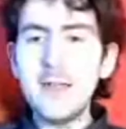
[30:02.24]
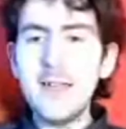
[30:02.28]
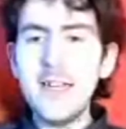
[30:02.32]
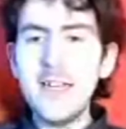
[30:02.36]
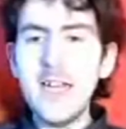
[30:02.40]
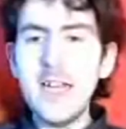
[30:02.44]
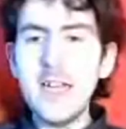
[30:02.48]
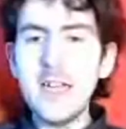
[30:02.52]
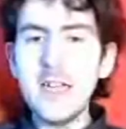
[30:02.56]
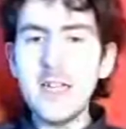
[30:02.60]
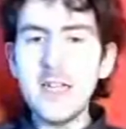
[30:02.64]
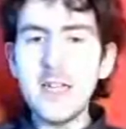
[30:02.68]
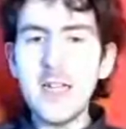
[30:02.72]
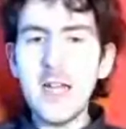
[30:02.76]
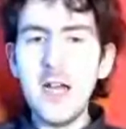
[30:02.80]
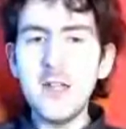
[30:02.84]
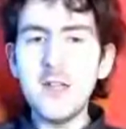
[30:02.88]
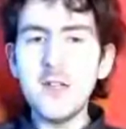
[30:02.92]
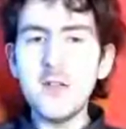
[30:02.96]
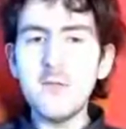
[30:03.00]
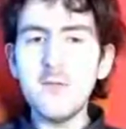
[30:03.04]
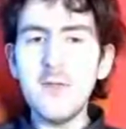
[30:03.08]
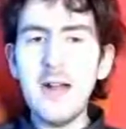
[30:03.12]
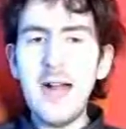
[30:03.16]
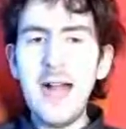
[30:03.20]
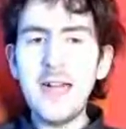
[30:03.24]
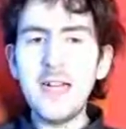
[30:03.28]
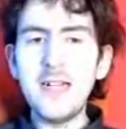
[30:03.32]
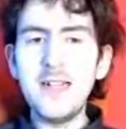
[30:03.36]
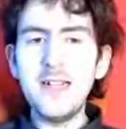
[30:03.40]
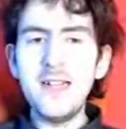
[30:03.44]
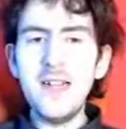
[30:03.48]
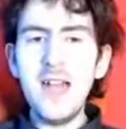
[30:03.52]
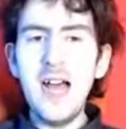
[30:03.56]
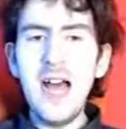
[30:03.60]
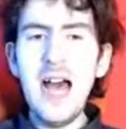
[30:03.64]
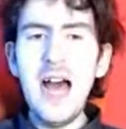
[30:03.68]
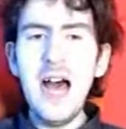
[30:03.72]
and literally just goes, right,
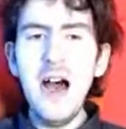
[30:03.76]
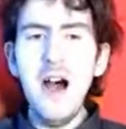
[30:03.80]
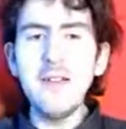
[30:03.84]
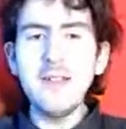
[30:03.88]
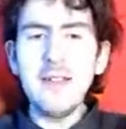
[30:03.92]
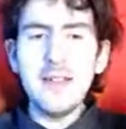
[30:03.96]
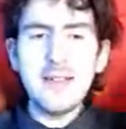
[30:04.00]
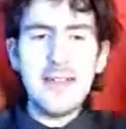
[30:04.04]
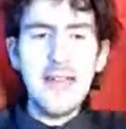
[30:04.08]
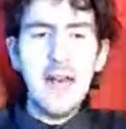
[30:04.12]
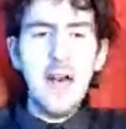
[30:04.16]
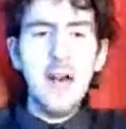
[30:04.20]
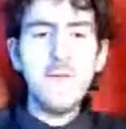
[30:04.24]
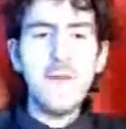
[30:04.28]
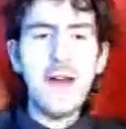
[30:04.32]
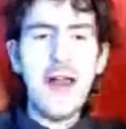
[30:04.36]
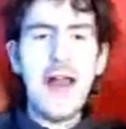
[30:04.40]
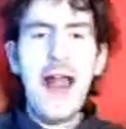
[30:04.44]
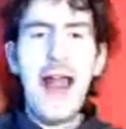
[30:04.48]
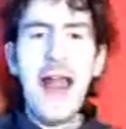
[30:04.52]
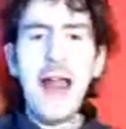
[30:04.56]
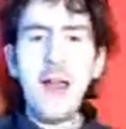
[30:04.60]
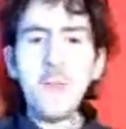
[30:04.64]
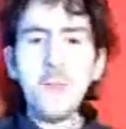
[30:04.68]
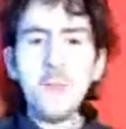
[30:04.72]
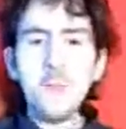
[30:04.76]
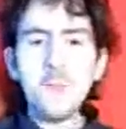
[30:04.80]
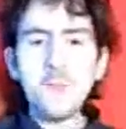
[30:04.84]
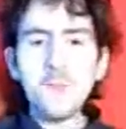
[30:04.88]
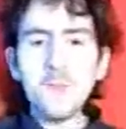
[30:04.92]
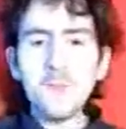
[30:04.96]
hurls herself at